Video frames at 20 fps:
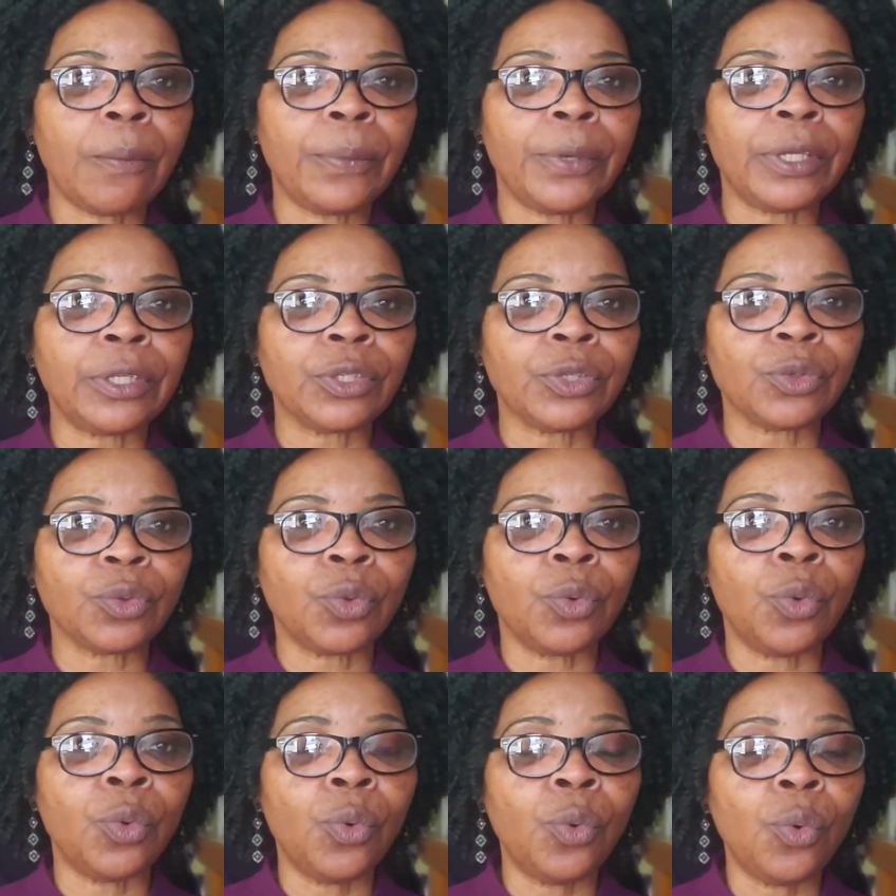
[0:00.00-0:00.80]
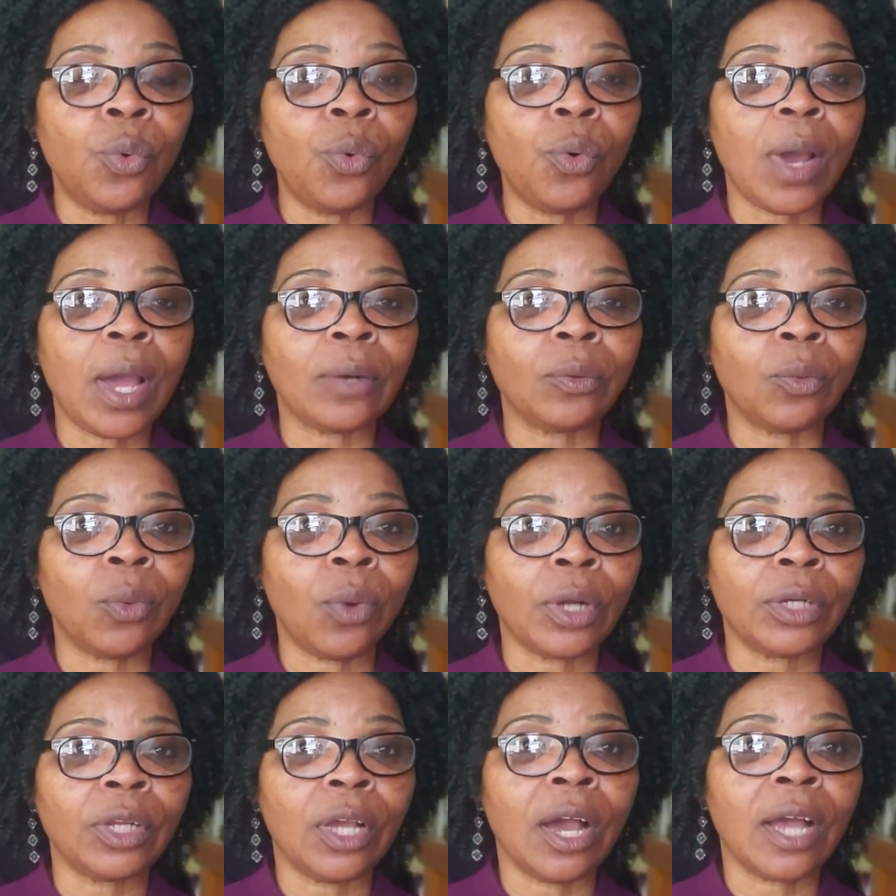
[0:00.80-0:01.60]
into who and
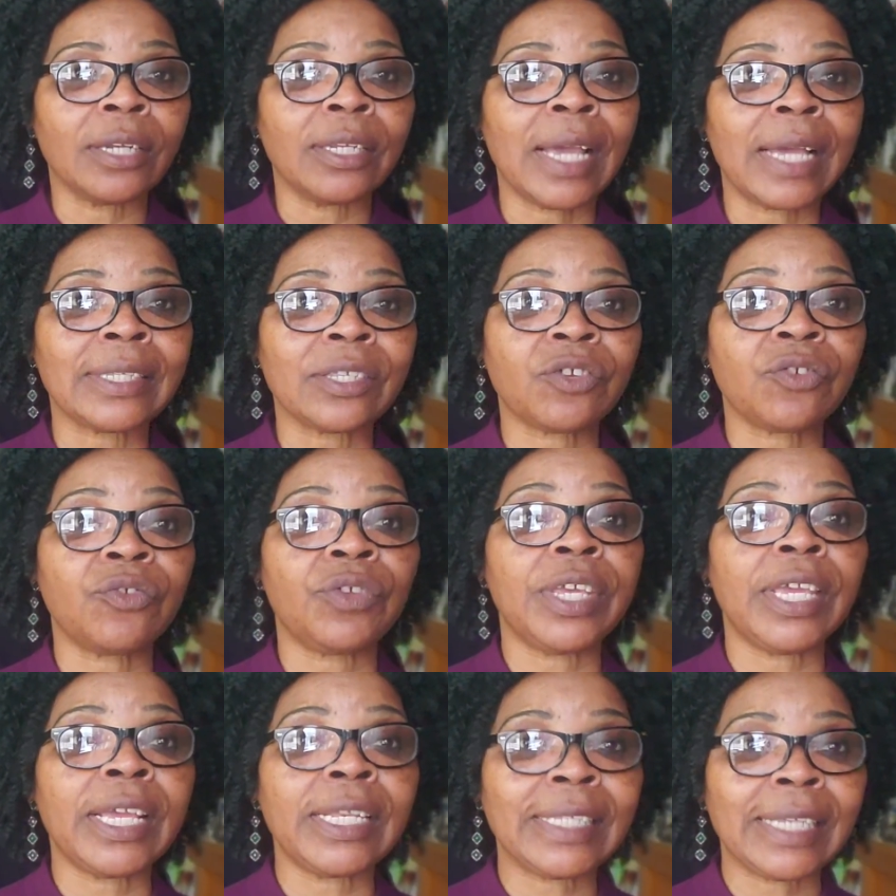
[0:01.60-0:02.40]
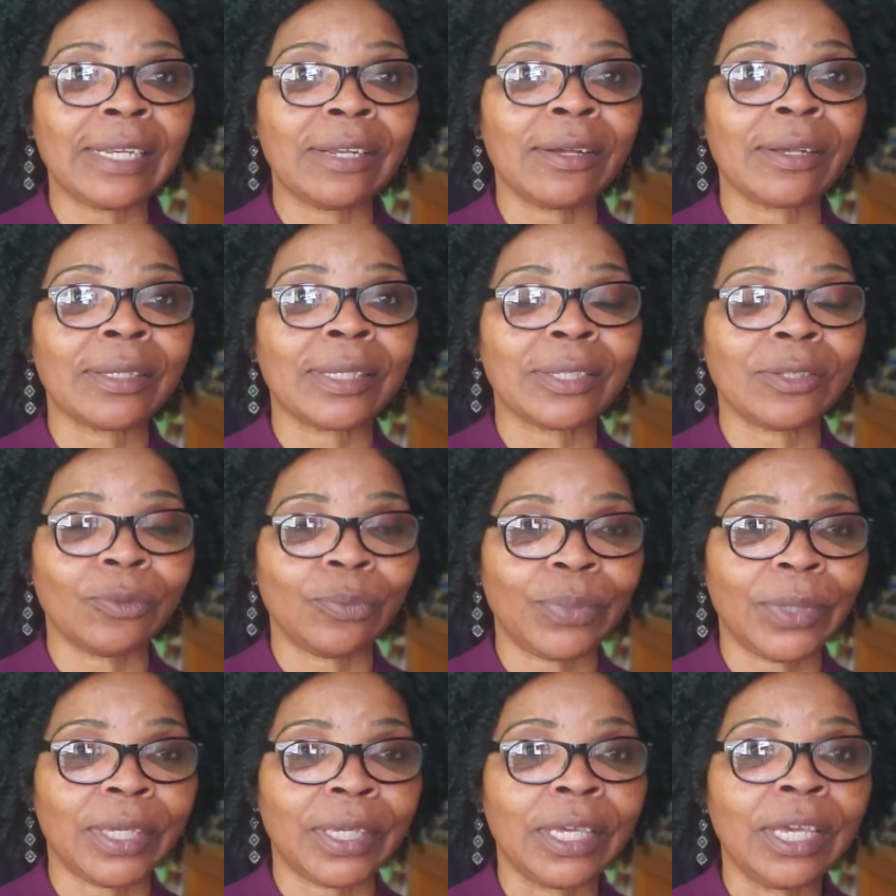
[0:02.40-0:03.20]
what God has created us to
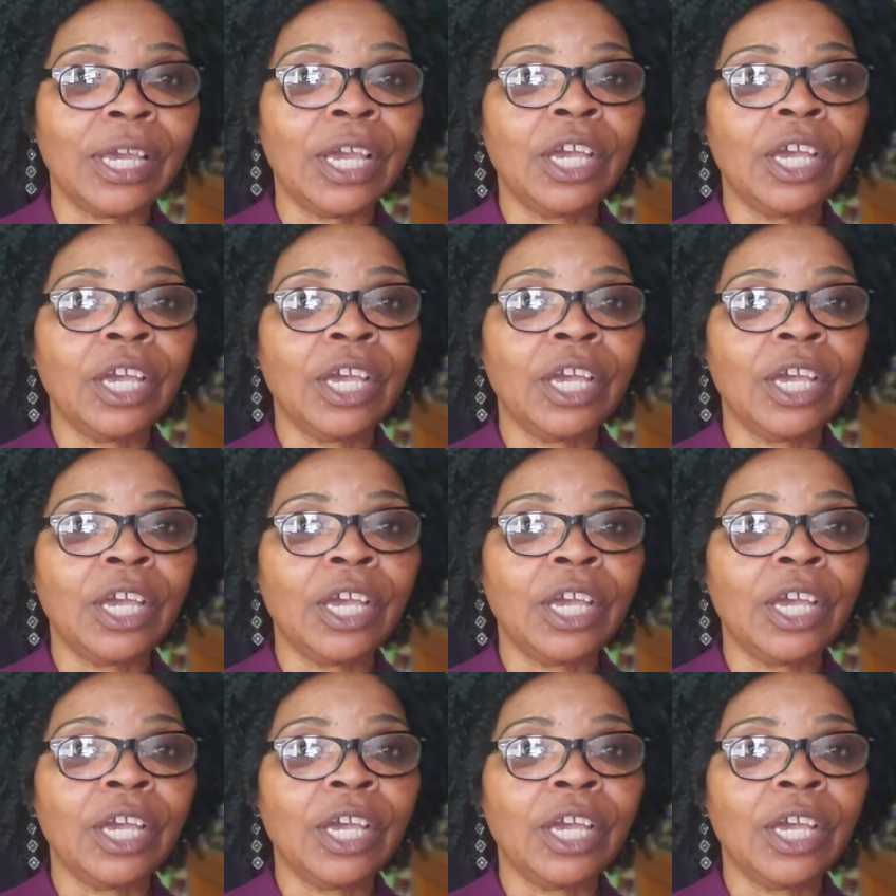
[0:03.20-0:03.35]
be.